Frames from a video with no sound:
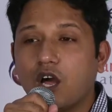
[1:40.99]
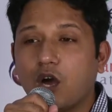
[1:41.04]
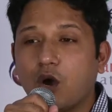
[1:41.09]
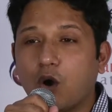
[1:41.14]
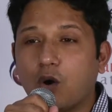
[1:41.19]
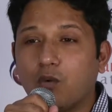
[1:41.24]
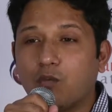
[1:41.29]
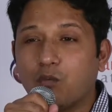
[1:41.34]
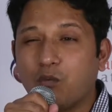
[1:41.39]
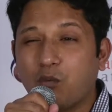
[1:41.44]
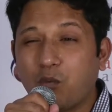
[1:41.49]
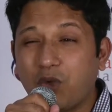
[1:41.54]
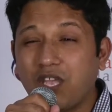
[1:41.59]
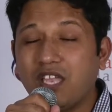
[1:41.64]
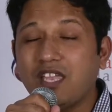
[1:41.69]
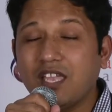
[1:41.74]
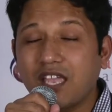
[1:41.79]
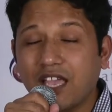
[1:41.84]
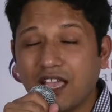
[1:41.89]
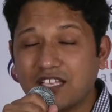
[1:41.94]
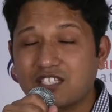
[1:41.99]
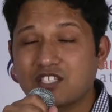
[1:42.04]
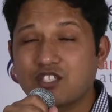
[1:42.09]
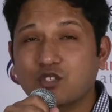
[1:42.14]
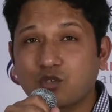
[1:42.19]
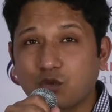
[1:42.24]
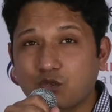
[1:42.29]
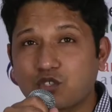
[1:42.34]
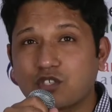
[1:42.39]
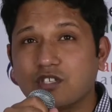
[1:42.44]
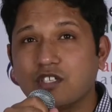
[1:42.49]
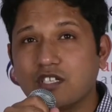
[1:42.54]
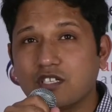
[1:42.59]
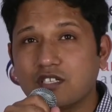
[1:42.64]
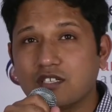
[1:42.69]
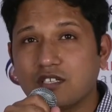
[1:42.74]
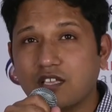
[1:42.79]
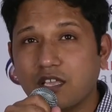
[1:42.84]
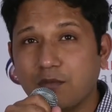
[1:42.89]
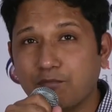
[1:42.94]
uh, we as a
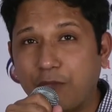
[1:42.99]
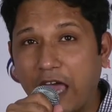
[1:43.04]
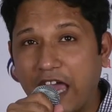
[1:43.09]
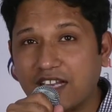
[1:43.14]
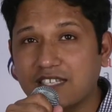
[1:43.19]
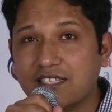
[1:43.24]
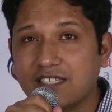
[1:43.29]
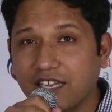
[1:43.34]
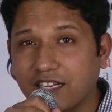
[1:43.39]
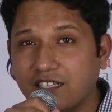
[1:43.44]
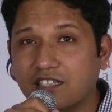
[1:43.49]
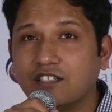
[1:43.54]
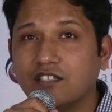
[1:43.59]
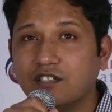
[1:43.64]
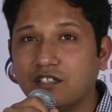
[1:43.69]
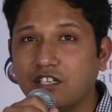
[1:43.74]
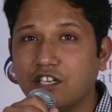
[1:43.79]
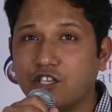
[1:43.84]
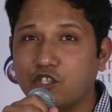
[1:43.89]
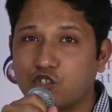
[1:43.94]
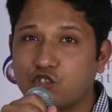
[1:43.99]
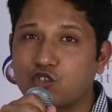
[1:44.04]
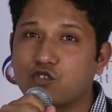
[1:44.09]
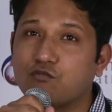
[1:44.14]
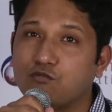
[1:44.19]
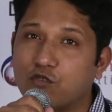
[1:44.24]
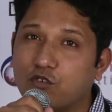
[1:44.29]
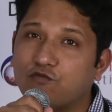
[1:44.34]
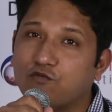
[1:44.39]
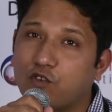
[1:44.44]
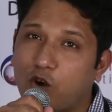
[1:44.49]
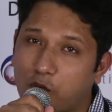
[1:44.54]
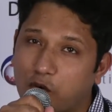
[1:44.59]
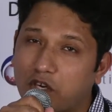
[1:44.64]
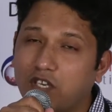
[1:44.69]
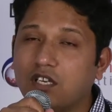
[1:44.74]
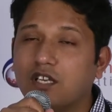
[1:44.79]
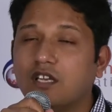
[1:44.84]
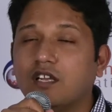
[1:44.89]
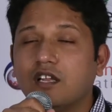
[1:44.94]
social impact sector needs to move
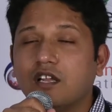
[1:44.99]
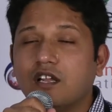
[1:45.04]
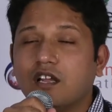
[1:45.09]
forward.